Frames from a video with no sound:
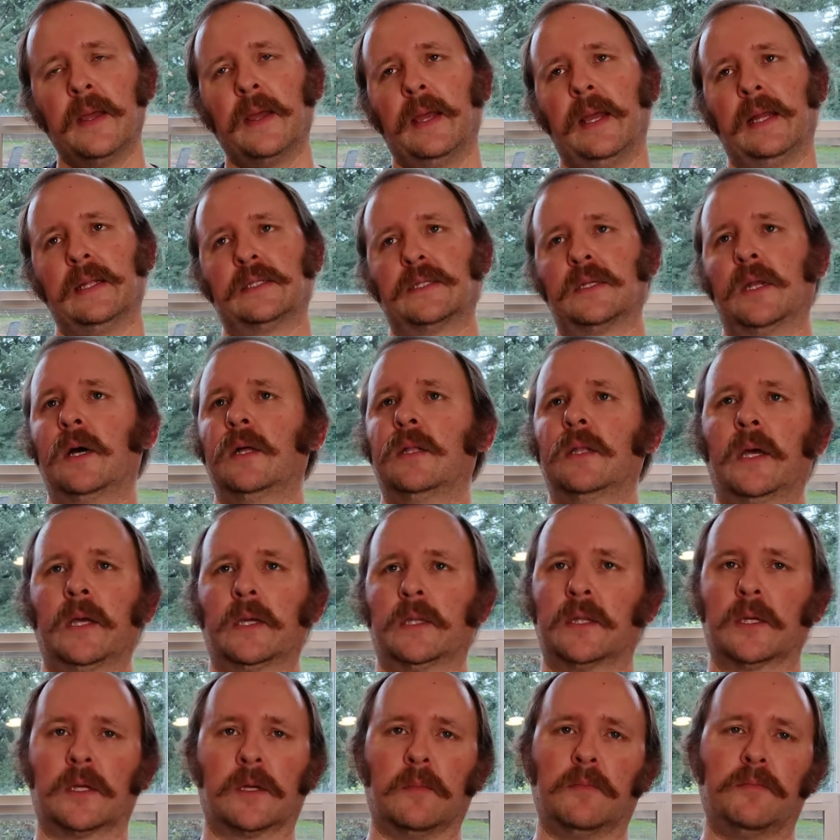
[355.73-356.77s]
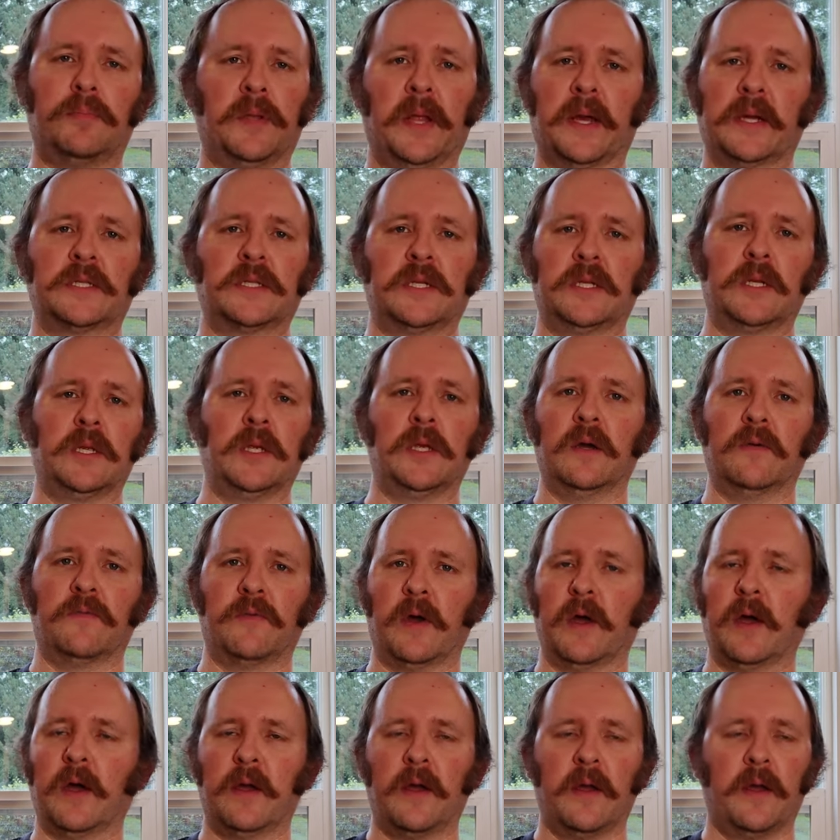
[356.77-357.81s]
It's not like the complexity of
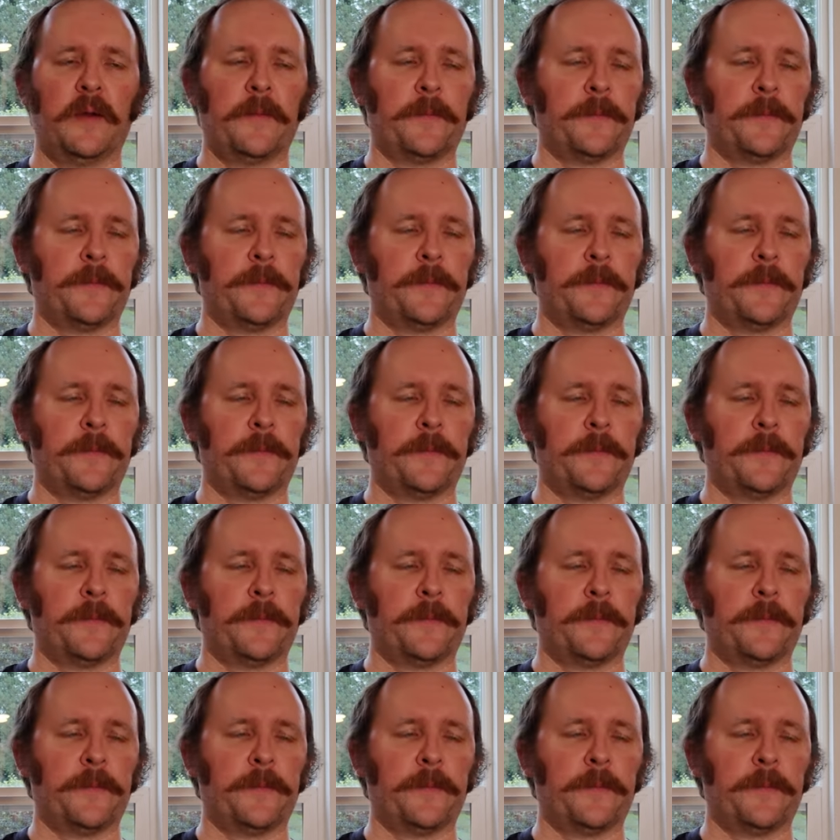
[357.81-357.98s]
a